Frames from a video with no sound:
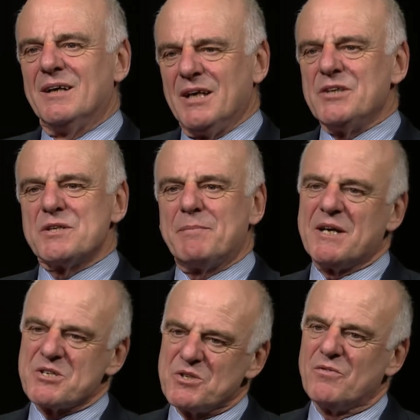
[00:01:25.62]

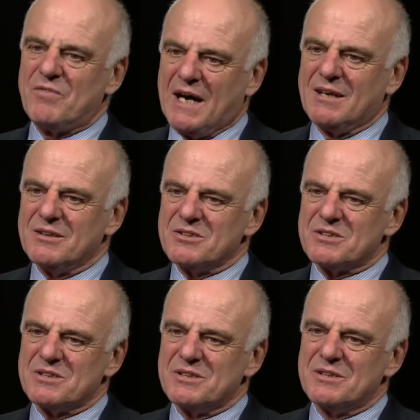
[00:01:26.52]
Interpersonal
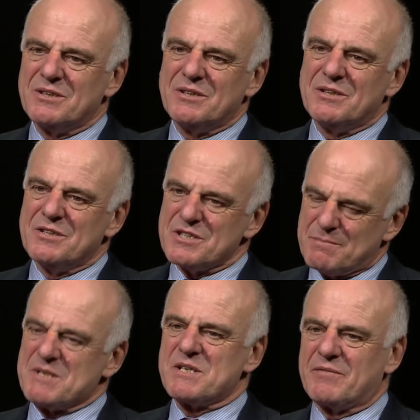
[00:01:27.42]
violence,
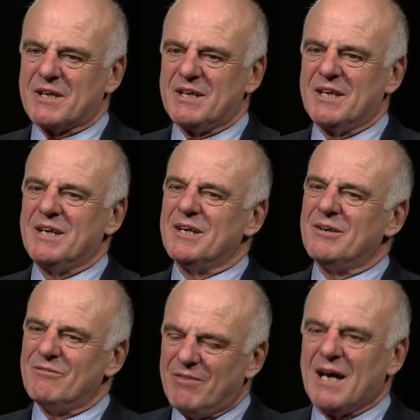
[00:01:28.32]
specifically
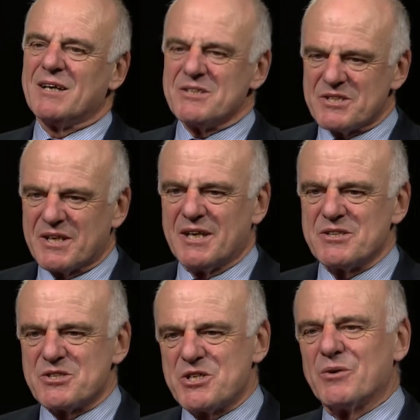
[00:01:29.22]
violence
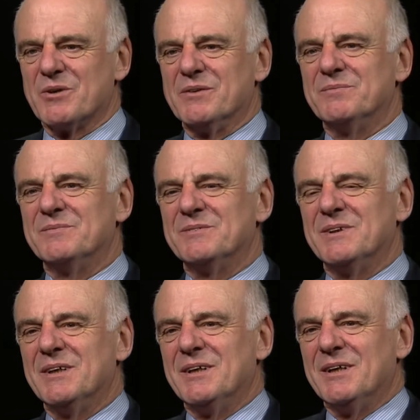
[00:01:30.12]
against children,
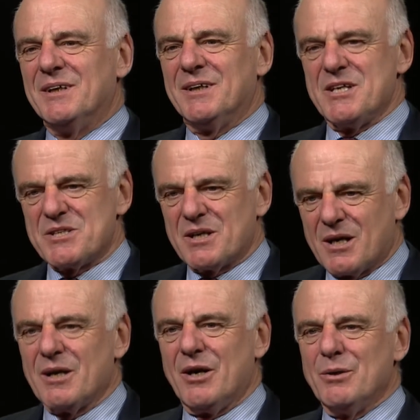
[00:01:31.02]
is a
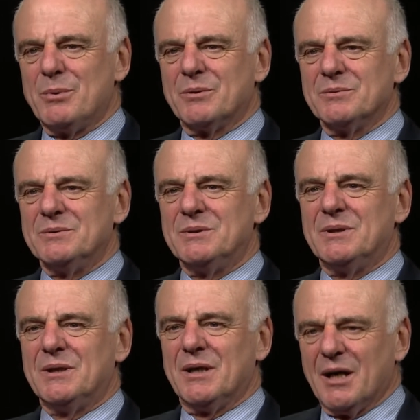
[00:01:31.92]
global,
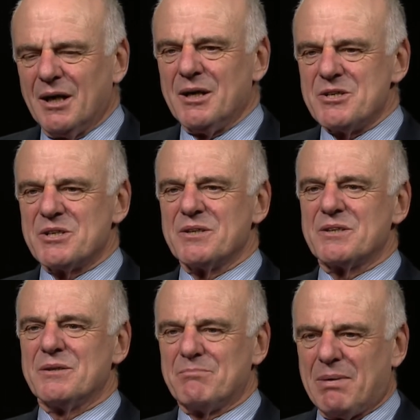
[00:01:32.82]

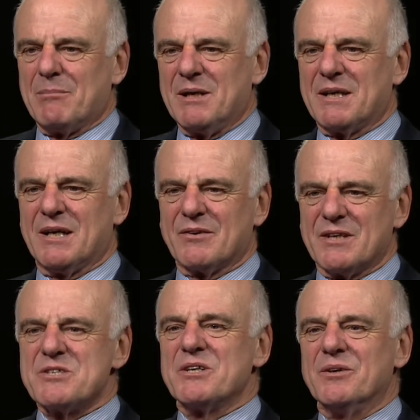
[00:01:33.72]
urgent public health
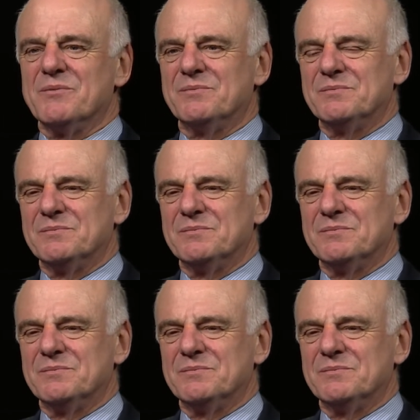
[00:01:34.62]
issue.